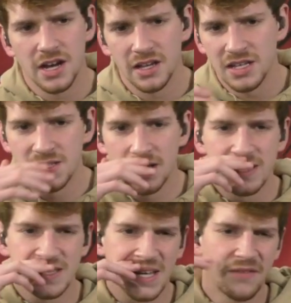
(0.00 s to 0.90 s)
He's on
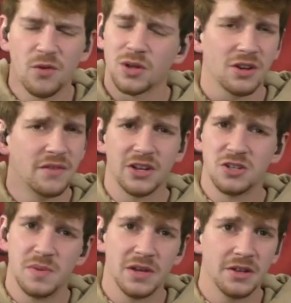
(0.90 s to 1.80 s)
his fourth year of
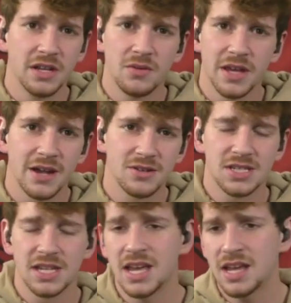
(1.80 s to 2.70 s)
eligibility with Iowa
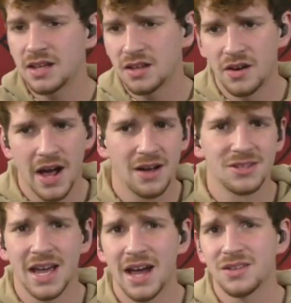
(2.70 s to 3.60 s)
State.
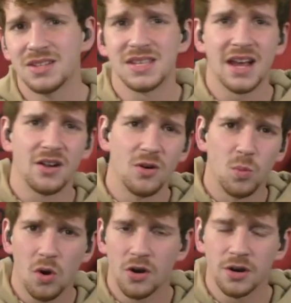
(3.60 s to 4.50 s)
How does that all
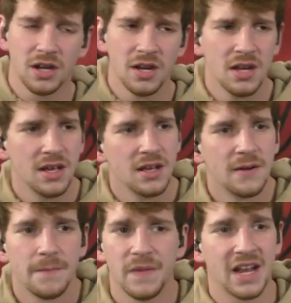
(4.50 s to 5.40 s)
work?
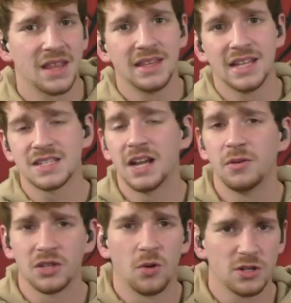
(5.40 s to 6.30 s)
And I think that's kind of
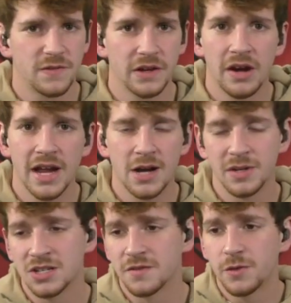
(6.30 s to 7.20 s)
what the court's figuring out,
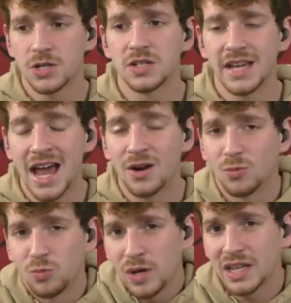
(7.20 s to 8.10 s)
because unfortunately, I
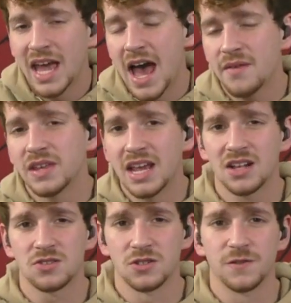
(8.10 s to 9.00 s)
don't really have the
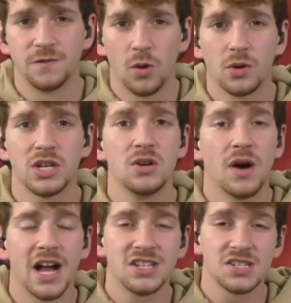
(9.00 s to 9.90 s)
answers for you.
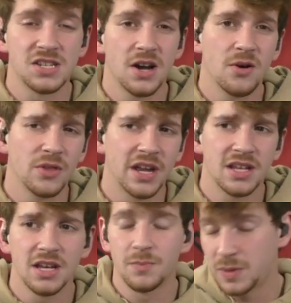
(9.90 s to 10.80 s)
I just know that
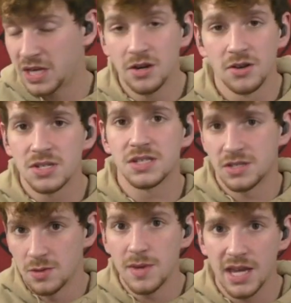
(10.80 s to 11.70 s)
it appears
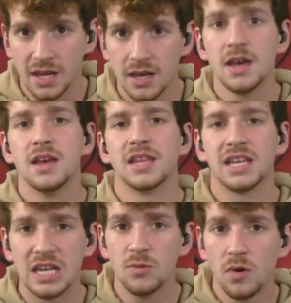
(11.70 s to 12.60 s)
to me that
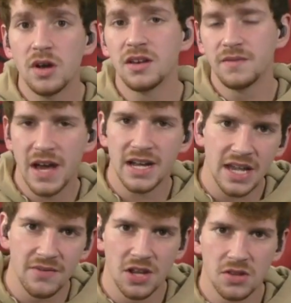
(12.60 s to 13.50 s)
he would, in fact,
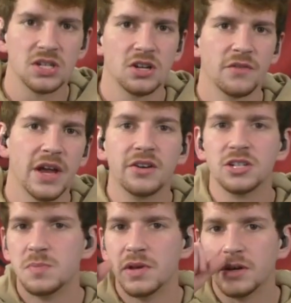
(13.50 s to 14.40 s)
have another year of
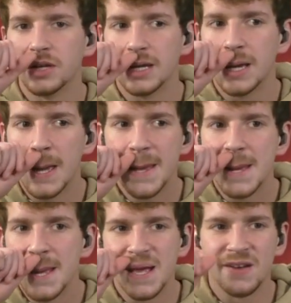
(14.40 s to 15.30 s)
eligibility
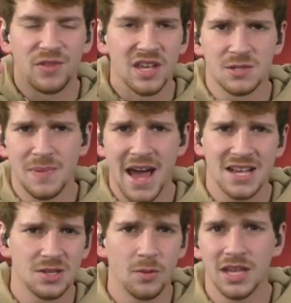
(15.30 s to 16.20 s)
if things
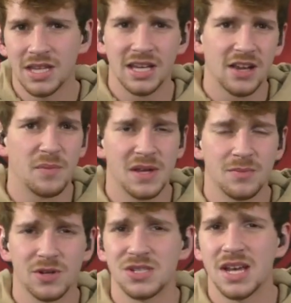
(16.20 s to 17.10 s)
pass the way that they have been
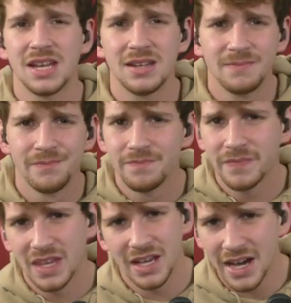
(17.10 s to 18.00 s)
presented.
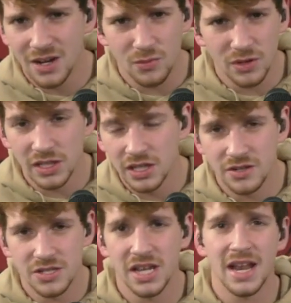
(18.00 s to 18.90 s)
I don't really
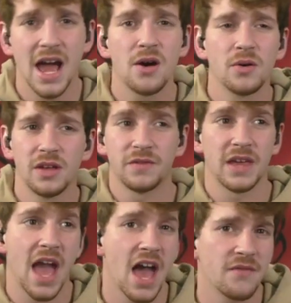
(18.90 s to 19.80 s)
understand if
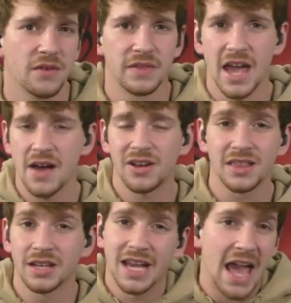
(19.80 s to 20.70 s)
they haven't. I
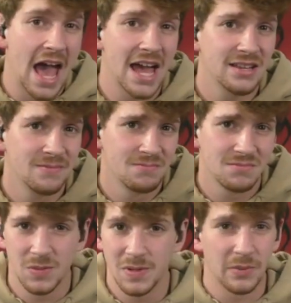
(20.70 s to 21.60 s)
thought they had,
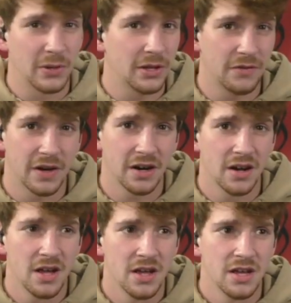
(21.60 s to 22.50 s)
to be completely fair.
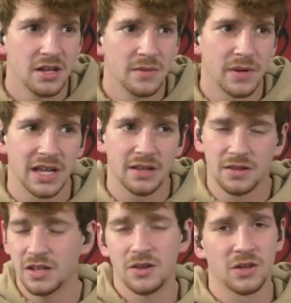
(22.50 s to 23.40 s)
But,
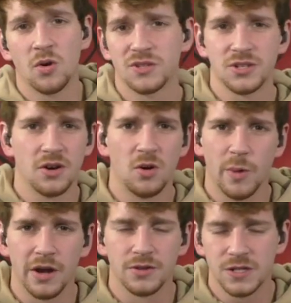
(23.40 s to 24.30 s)
the courts are all
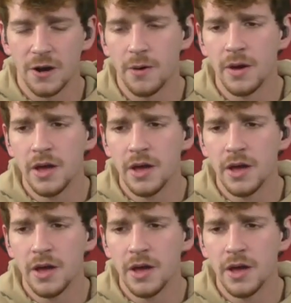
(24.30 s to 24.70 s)
weird. So